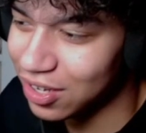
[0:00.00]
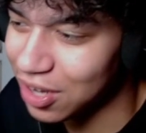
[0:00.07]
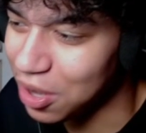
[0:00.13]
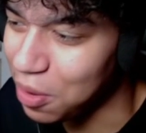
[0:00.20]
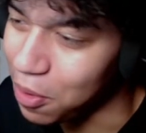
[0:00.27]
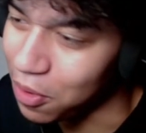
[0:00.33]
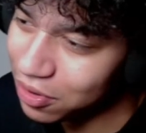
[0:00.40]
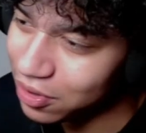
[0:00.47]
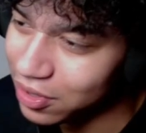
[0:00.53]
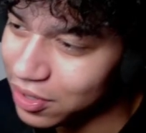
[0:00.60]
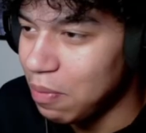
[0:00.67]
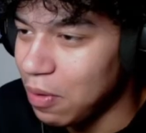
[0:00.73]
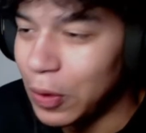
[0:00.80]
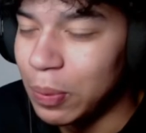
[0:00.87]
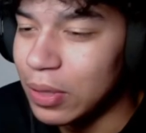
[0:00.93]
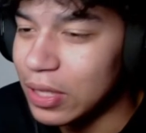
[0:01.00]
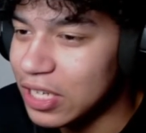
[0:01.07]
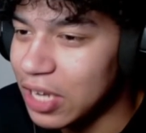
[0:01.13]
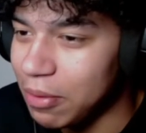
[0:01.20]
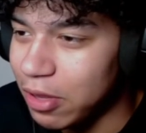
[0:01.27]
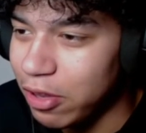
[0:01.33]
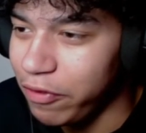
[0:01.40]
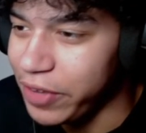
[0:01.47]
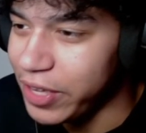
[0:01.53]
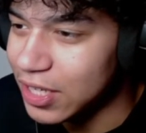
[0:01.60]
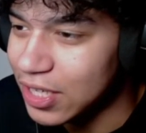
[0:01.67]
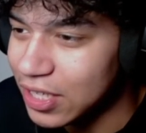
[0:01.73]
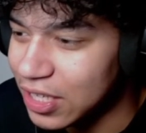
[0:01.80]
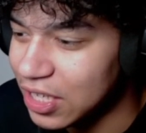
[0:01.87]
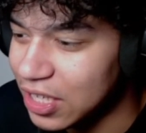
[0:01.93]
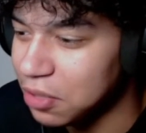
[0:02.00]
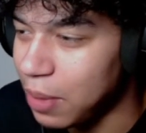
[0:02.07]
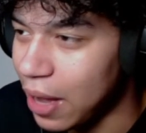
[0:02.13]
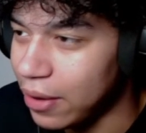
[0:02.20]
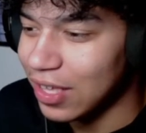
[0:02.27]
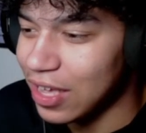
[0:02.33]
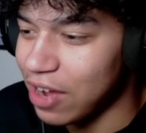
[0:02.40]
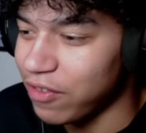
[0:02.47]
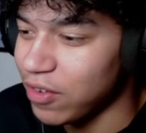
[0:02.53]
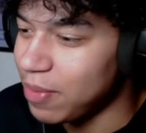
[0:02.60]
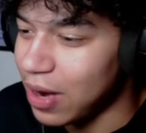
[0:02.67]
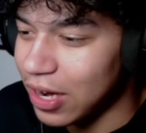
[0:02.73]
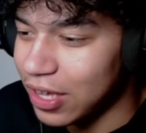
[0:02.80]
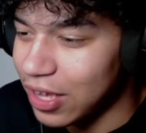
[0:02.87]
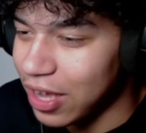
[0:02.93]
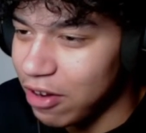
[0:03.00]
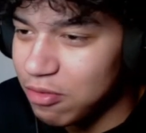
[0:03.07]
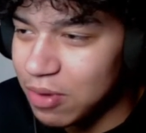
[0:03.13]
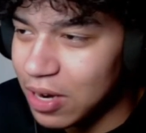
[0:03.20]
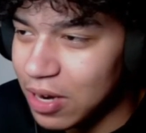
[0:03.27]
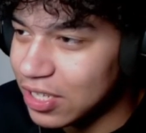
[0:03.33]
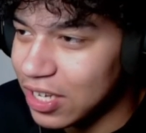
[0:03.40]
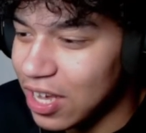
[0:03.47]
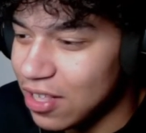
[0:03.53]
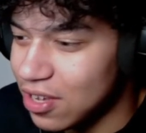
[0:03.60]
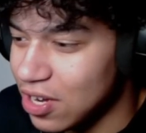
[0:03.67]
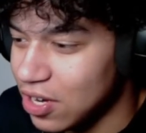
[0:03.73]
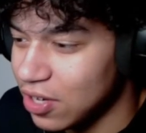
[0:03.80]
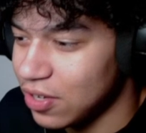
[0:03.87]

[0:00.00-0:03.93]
Come on. Bro, please tell me Luffy gets to see his bounty. Everybody. Everybody's together.